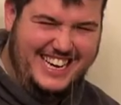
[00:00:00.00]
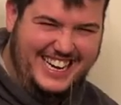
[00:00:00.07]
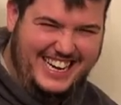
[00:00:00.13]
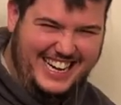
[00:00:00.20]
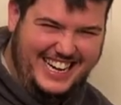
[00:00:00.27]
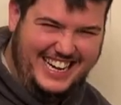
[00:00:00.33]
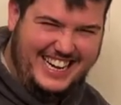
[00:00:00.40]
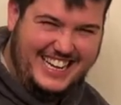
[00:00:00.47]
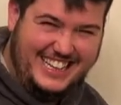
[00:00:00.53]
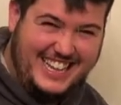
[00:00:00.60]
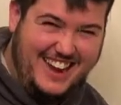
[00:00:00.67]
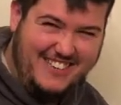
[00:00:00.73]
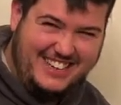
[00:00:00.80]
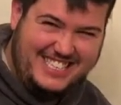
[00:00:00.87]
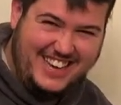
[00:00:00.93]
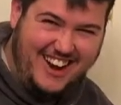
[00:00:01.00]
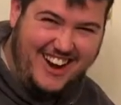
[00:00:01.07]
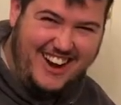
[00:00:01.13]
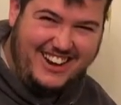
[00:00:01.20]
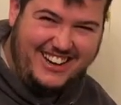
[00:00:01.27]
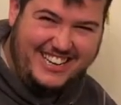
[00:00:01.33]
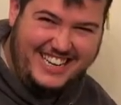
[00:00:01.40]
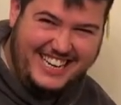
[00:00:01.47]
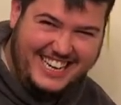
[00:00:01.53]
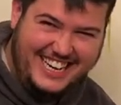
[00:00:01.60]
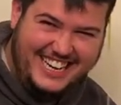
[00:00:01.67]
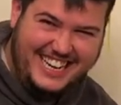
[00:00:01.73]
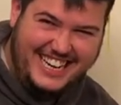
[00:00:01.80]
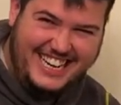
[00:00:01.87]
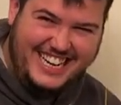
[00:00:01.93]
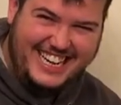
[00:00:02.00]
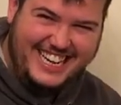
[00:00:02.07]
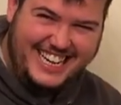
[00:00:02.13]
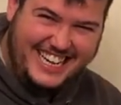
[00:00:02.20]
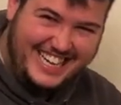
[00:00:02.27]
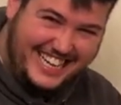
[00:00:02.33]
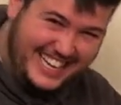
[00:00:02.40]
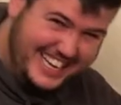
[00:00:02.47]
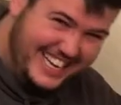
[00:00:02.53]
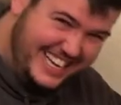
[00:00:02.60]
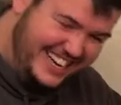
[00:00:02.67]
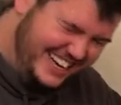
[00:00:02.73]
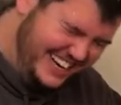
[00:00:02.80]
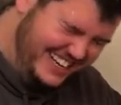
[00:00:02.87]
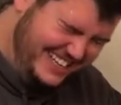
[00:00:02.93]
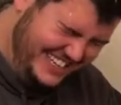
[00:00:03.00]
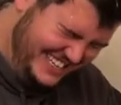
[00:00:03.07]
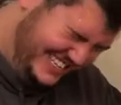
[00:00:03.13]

Good. Do it. Oh. Do it.